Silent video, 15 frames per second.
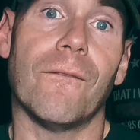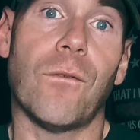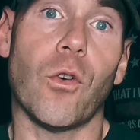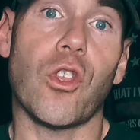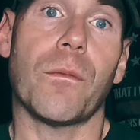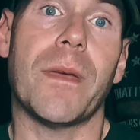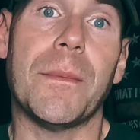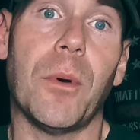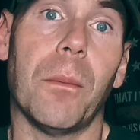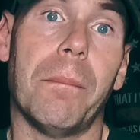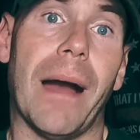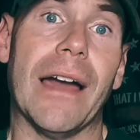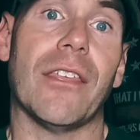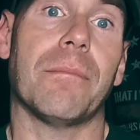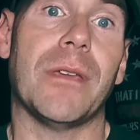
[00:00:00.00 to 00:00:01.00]
For the people,
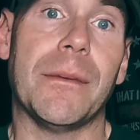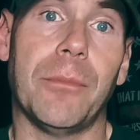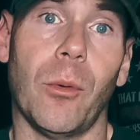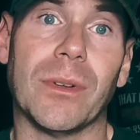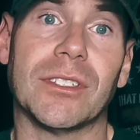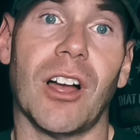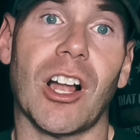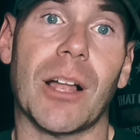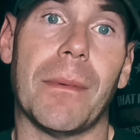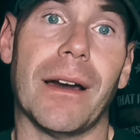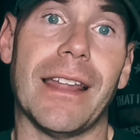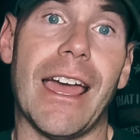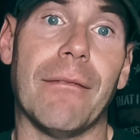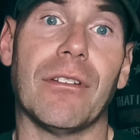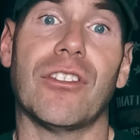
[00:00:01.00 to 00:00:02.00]
by the people. We talk
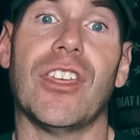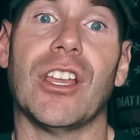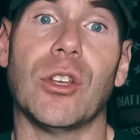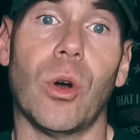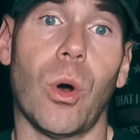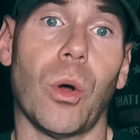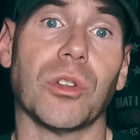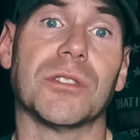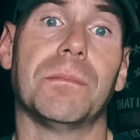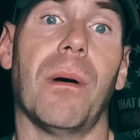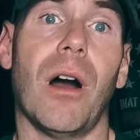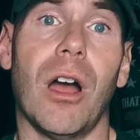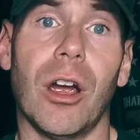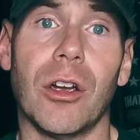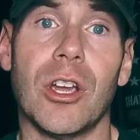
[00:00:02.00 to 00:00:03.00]
about everything, no holds
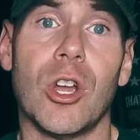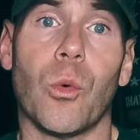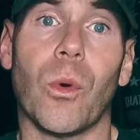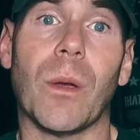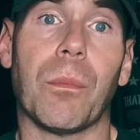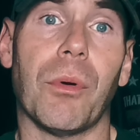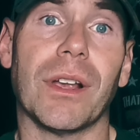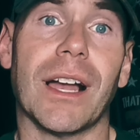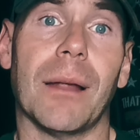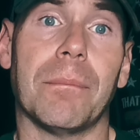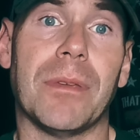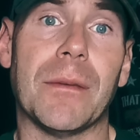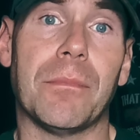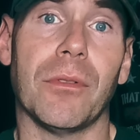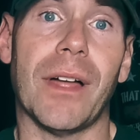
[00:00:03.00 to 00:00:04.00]
bar. We bring on
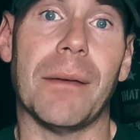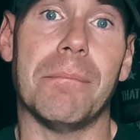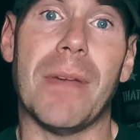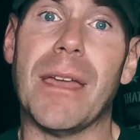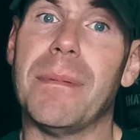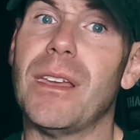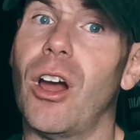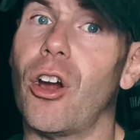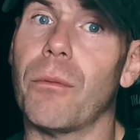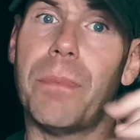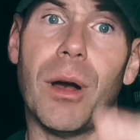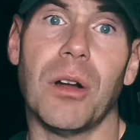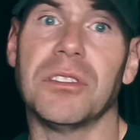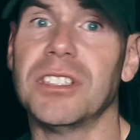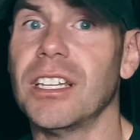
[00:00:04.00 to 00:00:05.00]
people that maybe are
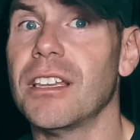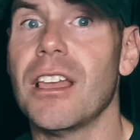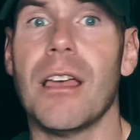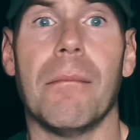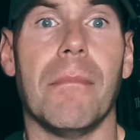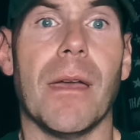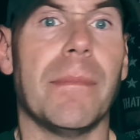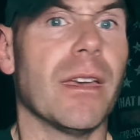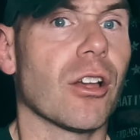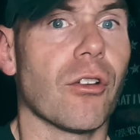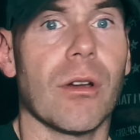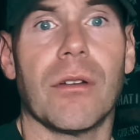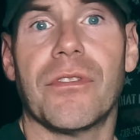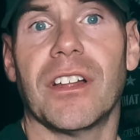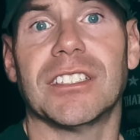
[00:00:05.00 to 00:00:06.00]
opposing, maybe
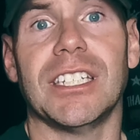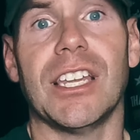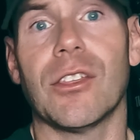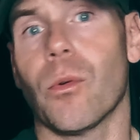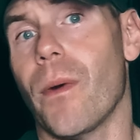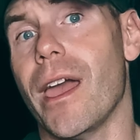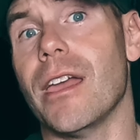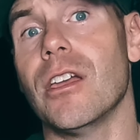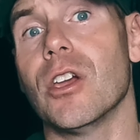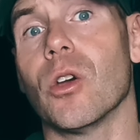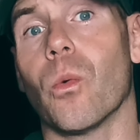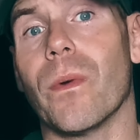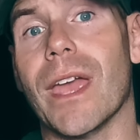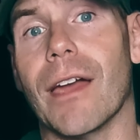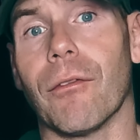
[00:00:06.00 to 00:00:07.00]
agree with us. Either way,
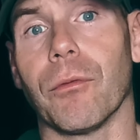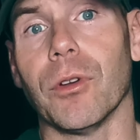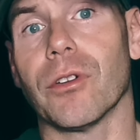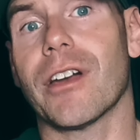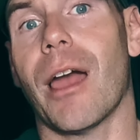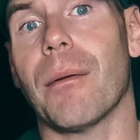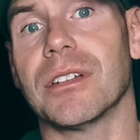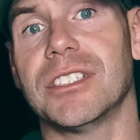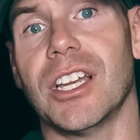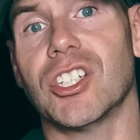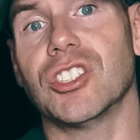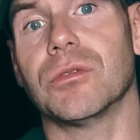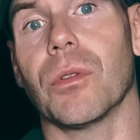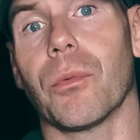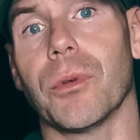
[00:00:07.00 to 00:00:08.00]
we have real
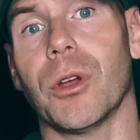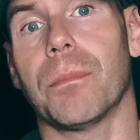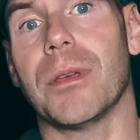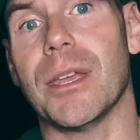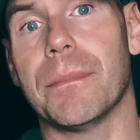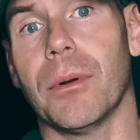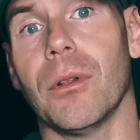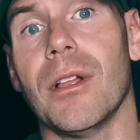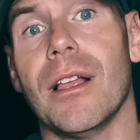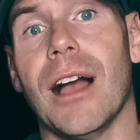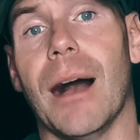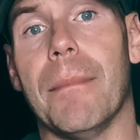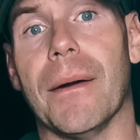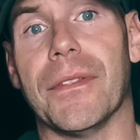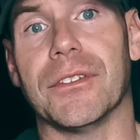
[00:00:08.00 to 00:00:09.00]
conversations with real people
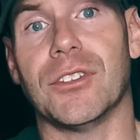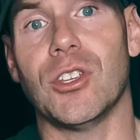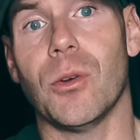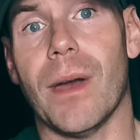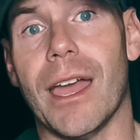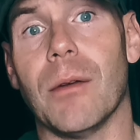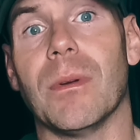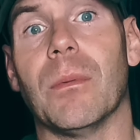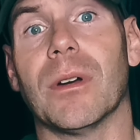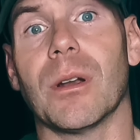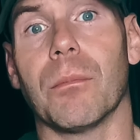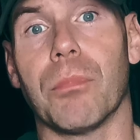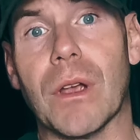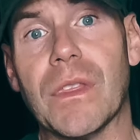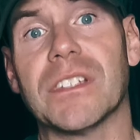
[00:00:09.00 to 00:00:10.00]
about the 2A. We
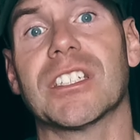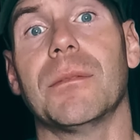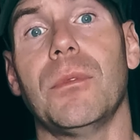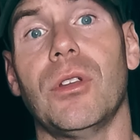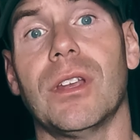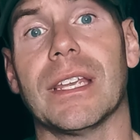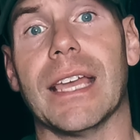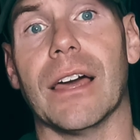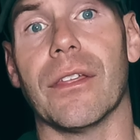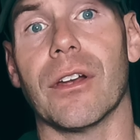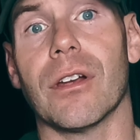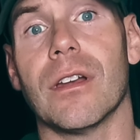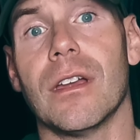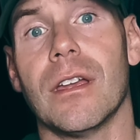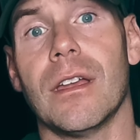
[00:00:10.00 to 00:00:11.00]
want to bring this community
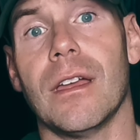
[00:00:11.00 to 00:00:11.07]
together.